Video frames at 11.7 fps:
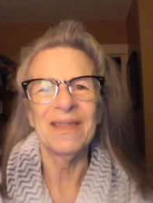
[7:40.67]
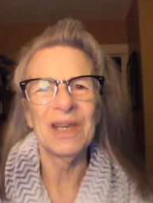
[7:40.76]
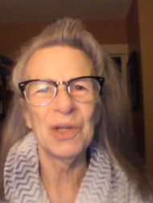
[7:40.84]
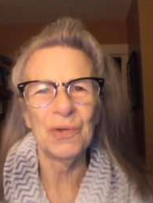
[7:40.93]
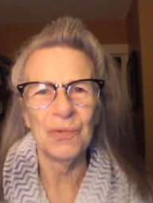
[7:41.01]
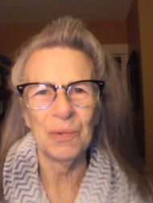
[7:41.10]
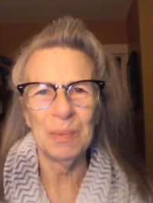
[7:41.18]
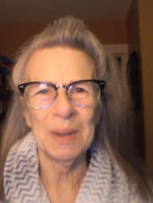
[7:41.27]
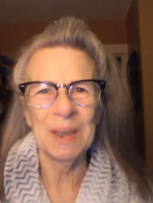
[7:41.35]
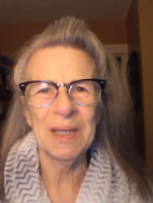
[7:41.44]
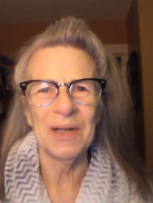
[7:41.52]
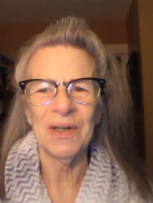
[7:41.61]
Thank you for
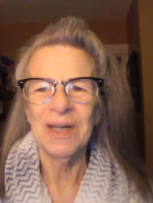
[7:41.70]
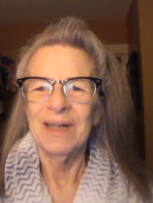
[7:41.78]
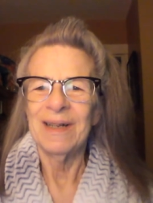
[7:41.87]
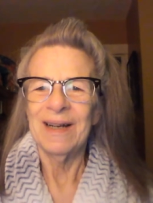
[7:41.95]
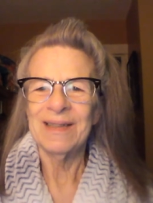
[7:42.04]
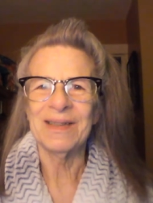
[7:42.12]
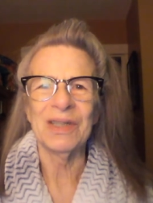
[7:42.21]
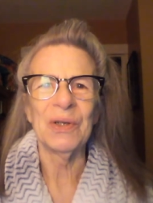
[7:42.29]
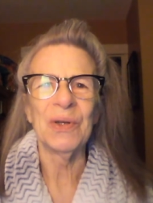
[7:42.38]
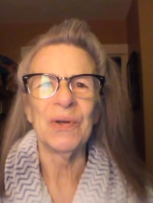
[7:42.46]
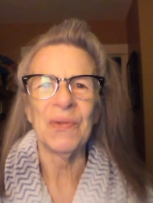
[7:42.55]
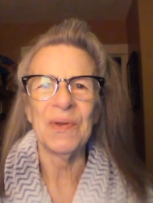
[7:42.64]
being here. I'll see
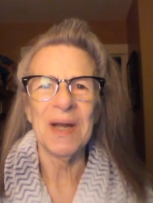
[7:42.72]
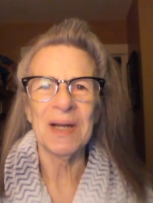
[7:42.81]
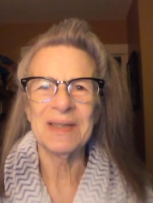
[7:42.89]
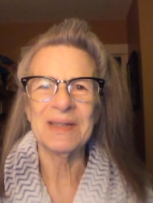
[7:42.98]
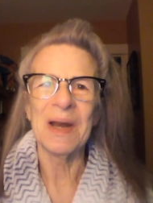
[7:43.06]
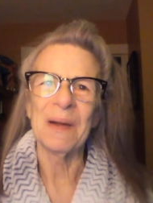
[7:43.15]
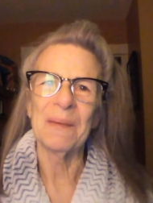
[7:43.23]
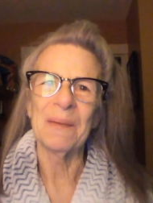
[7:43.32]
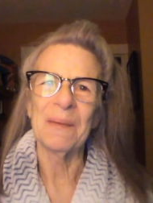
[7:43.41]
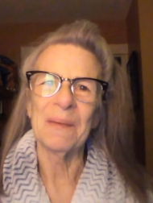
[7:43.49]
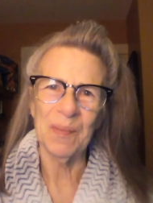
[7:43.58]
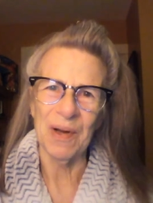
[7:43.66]
you here the next time.
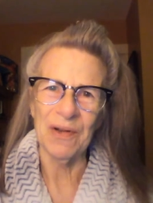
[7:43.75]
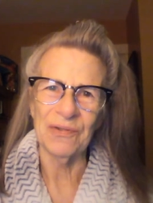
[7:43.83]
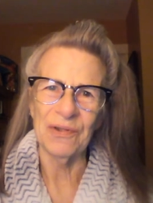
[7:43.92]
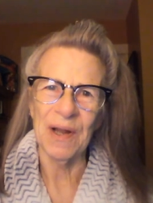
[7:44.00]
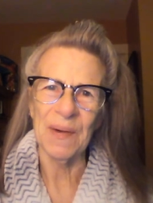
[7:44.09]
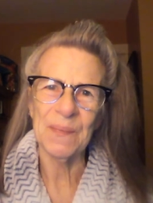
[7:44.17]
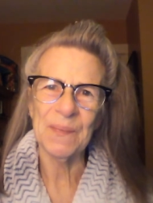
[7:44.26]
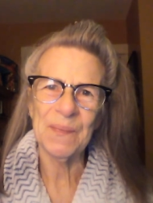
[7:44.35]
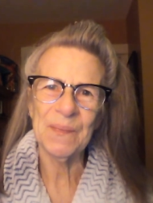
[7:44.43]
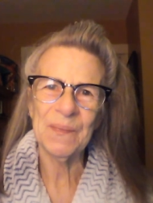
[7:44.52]
Bye bye for now.